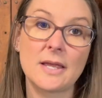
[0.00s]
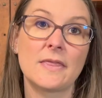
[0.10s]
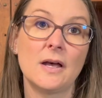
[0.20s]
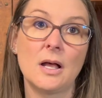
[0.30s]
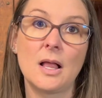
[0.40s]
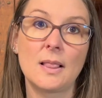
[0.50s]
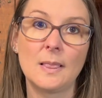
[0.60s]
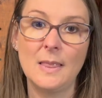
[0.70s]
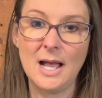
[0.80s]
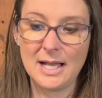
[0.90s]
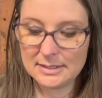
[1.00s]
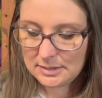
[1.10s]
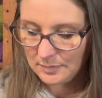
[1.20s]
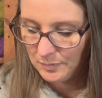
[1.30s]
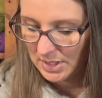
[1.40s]
the
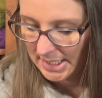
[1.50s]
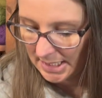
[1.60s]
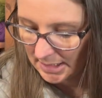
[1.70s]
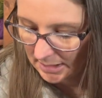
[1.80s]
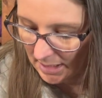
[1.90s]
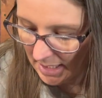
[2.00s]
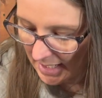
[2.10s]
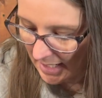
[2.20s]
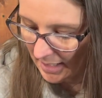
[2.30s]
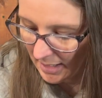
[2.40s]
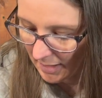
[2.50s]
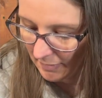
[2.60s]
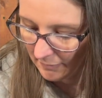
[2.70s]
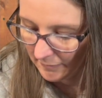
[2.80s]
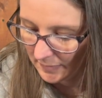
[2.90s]
last blanket I
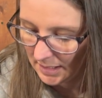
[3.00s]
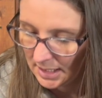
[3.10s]
have